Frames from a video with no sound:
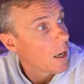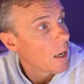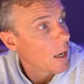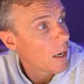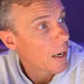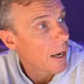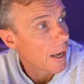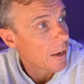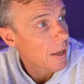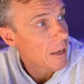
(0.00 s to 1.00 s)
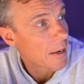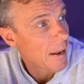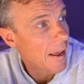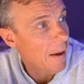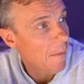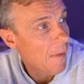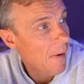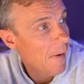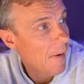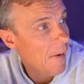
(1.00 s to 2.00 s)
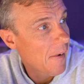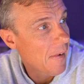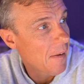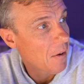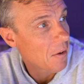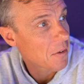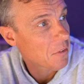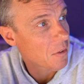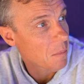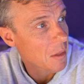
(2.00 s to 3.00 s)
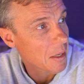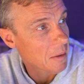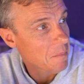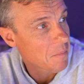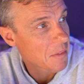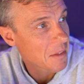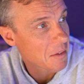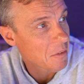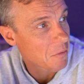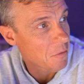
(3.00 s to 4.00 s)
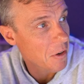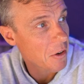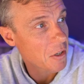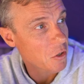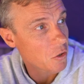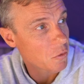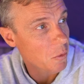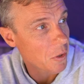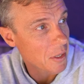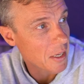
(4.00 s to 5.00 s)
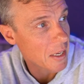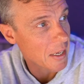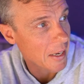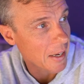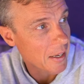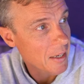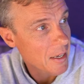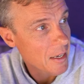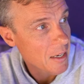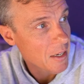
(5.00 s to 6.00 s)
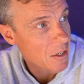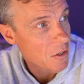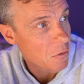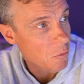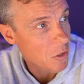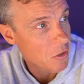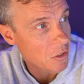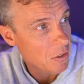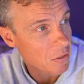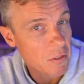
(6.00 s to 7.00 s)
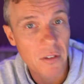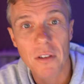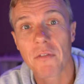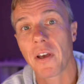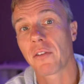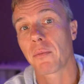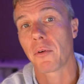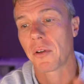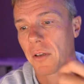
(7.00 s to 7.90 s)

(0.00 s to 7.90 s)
All right, now on to something very newsworthy here, which is Facebook.